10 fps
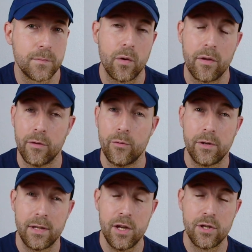or the
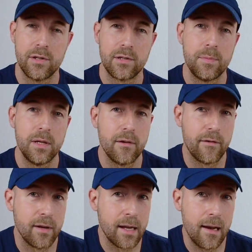rotation speed
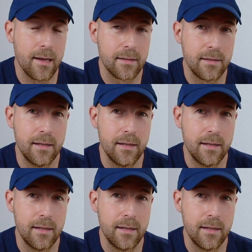of a galaxy